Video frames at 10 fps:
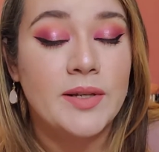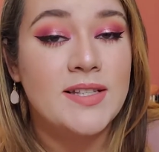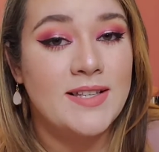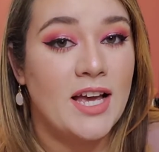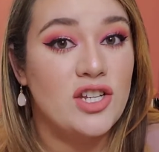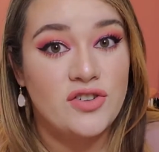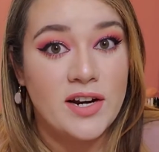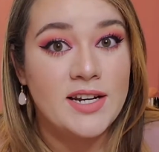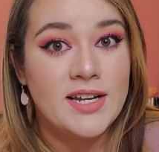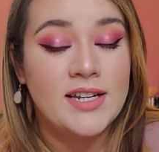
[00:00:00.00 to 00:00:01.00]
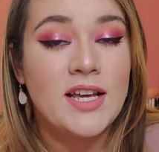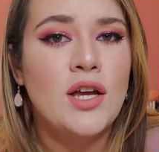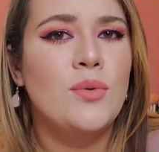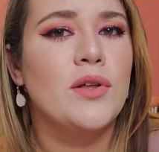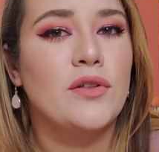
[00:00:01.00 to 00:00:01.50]
saturated
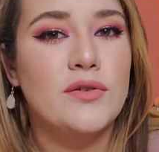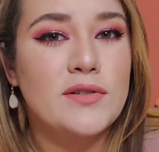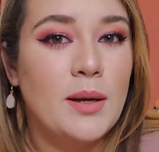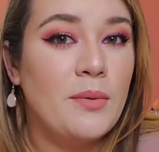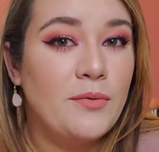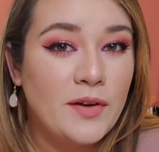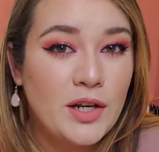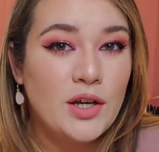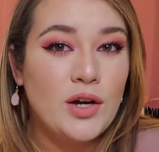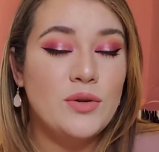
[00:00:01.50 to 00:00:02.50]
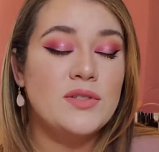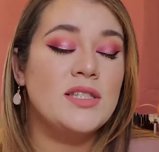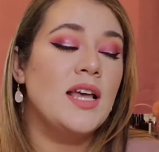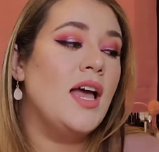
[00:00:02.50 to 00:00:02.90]
with those type of videos.